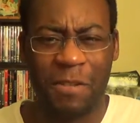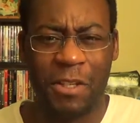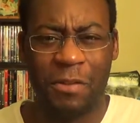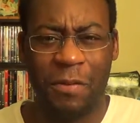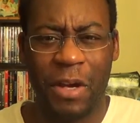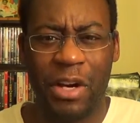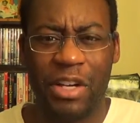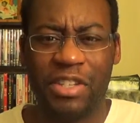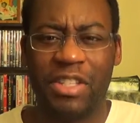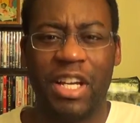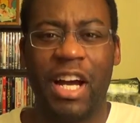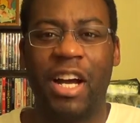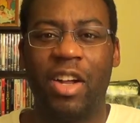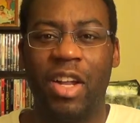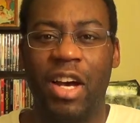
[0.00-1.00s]
It's very
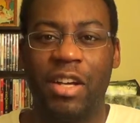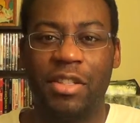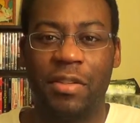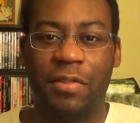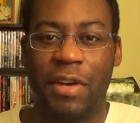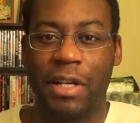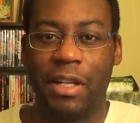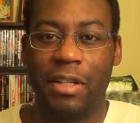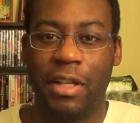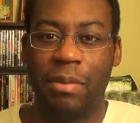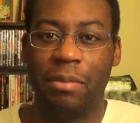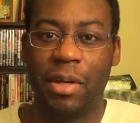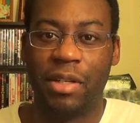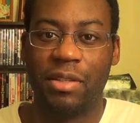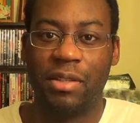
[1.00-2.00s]
stylized, the fact that they
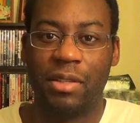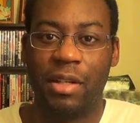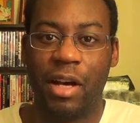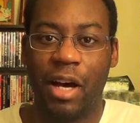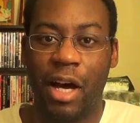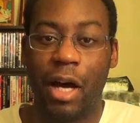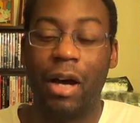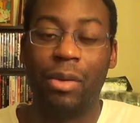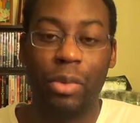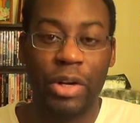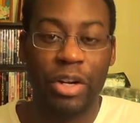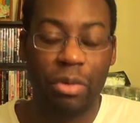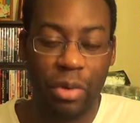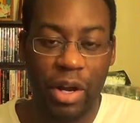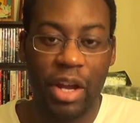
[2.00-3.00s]
mixed a
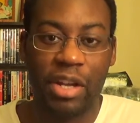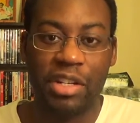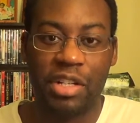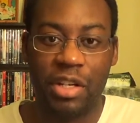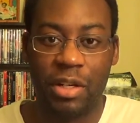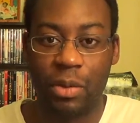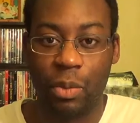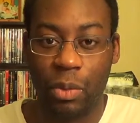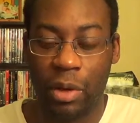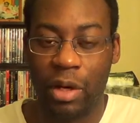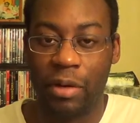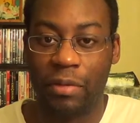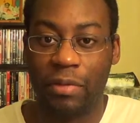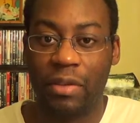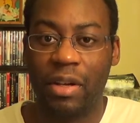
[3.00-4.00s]
recreation
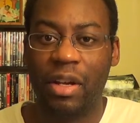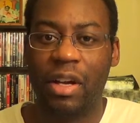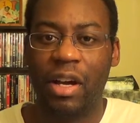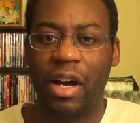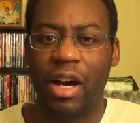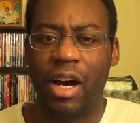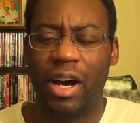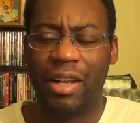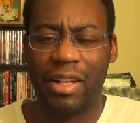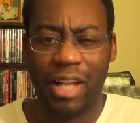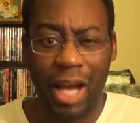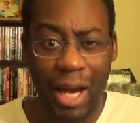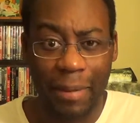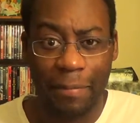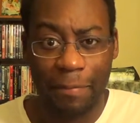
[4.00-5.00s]
with
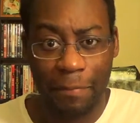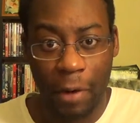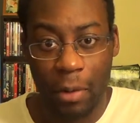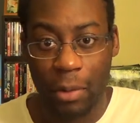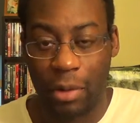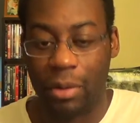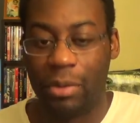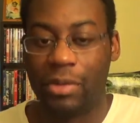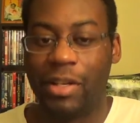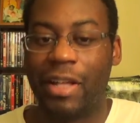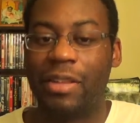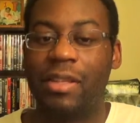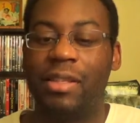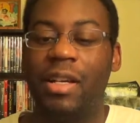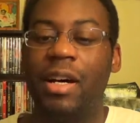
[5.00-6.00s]
live photos
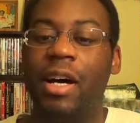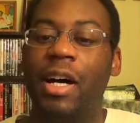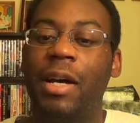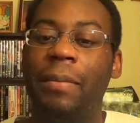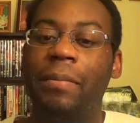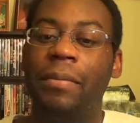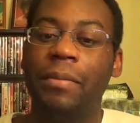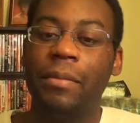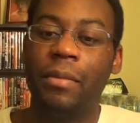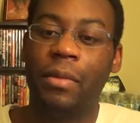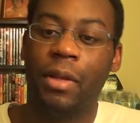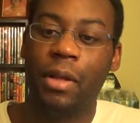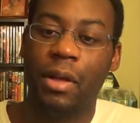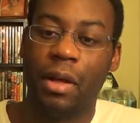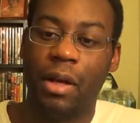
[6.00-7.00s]
at the time.
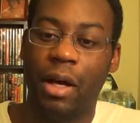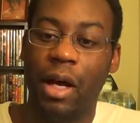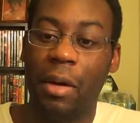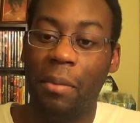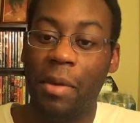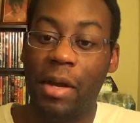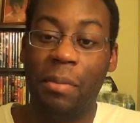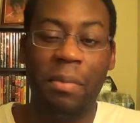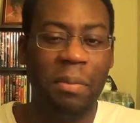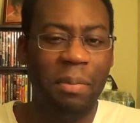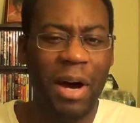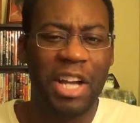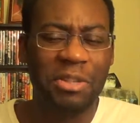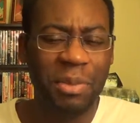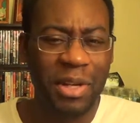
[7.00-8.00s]
It
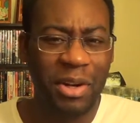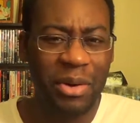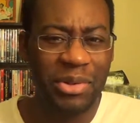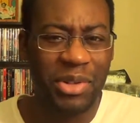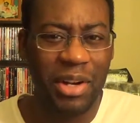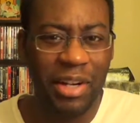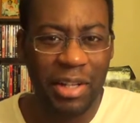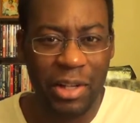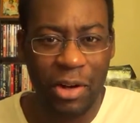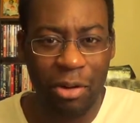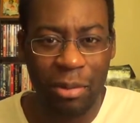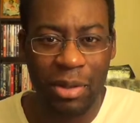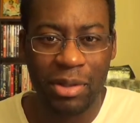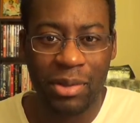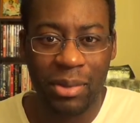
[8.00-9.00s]
possibly goes on a
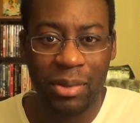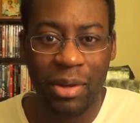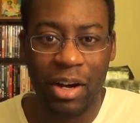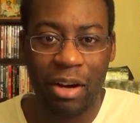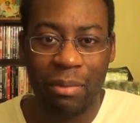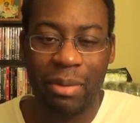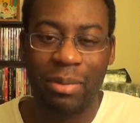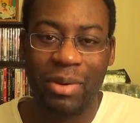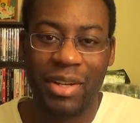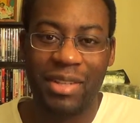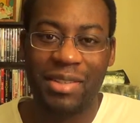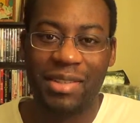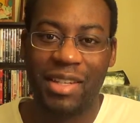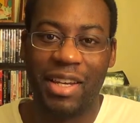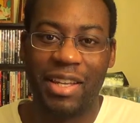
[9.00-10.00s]
little bit too long. People
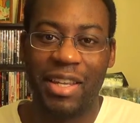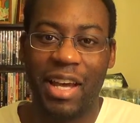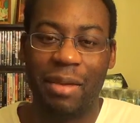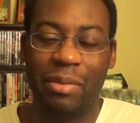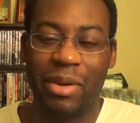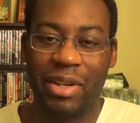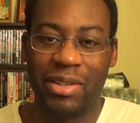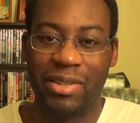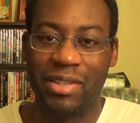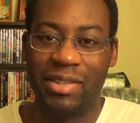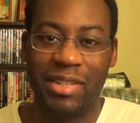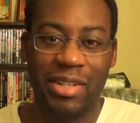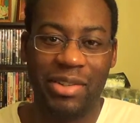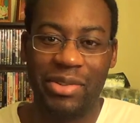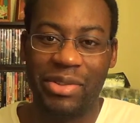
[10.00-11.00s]
can say that because this
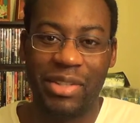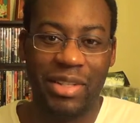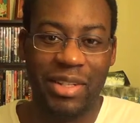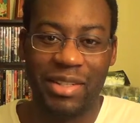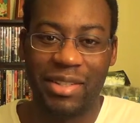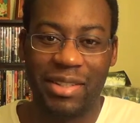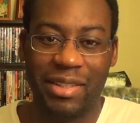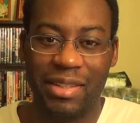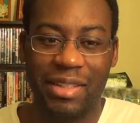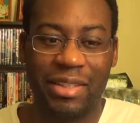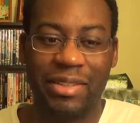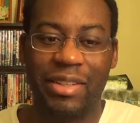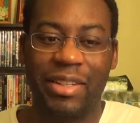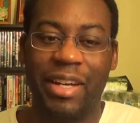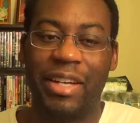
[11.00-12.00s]
dinner scene is
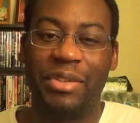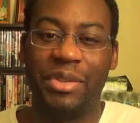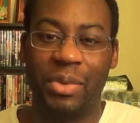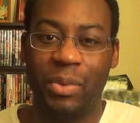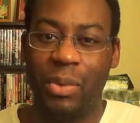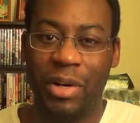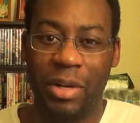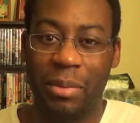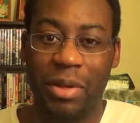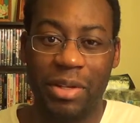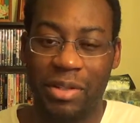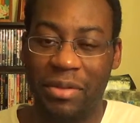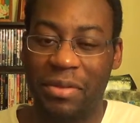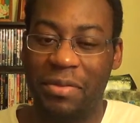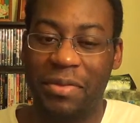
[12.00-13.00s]
literally like 20
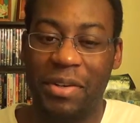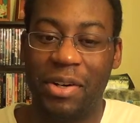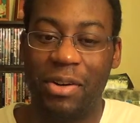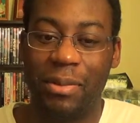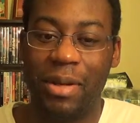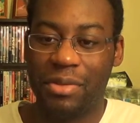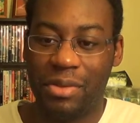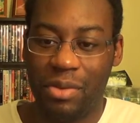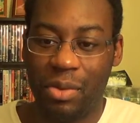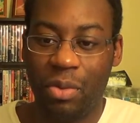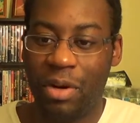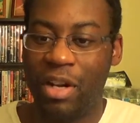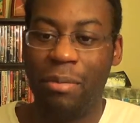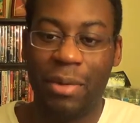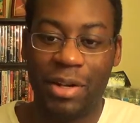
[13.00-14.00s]
minutes of the film.
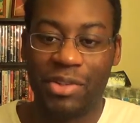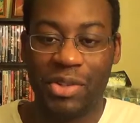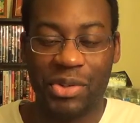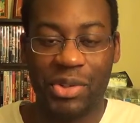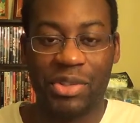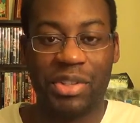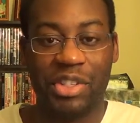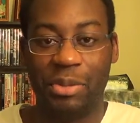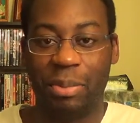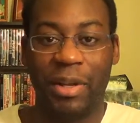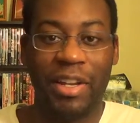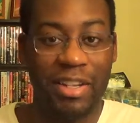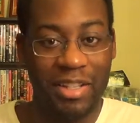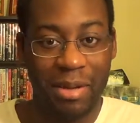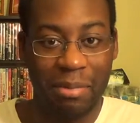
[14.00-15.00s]
20 minutes are just
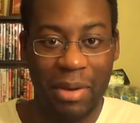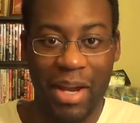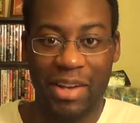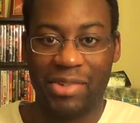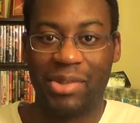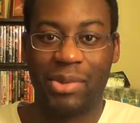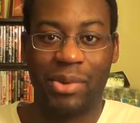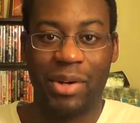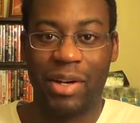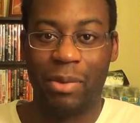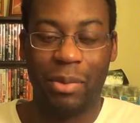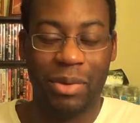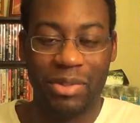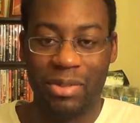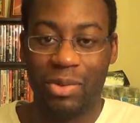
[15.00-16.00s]
explaining their
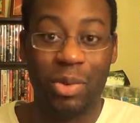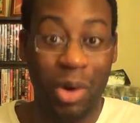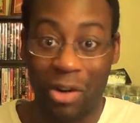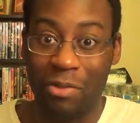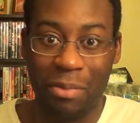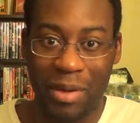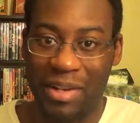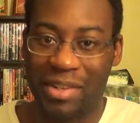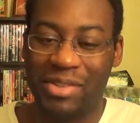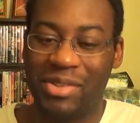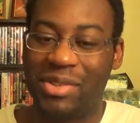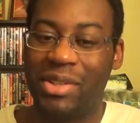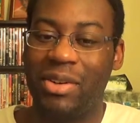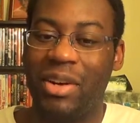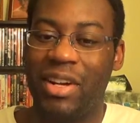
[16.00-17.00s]
backstory, well, 12 minutes or
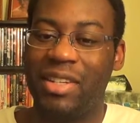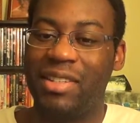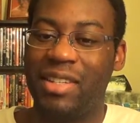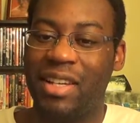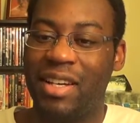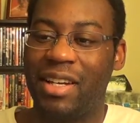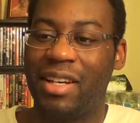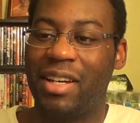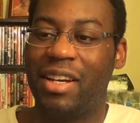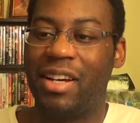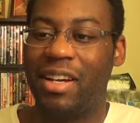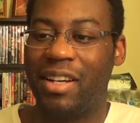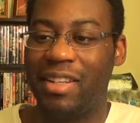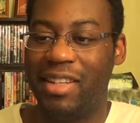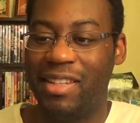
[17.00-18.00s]
so, and it's like
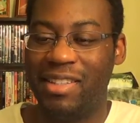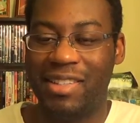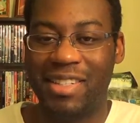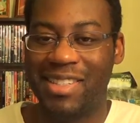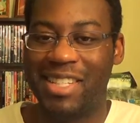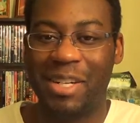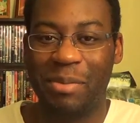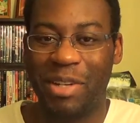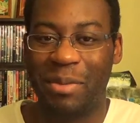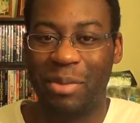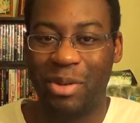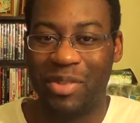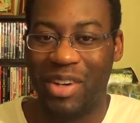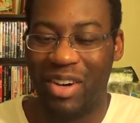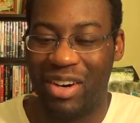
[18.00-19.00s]
this could have been a
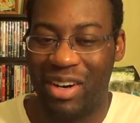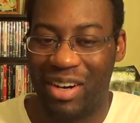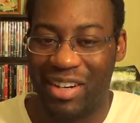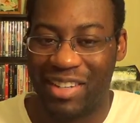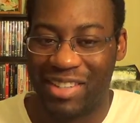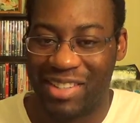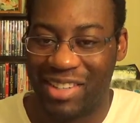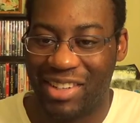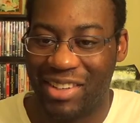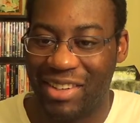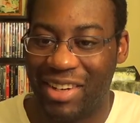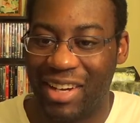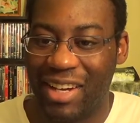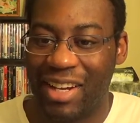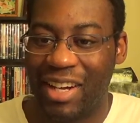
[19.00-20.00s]
movie on its own.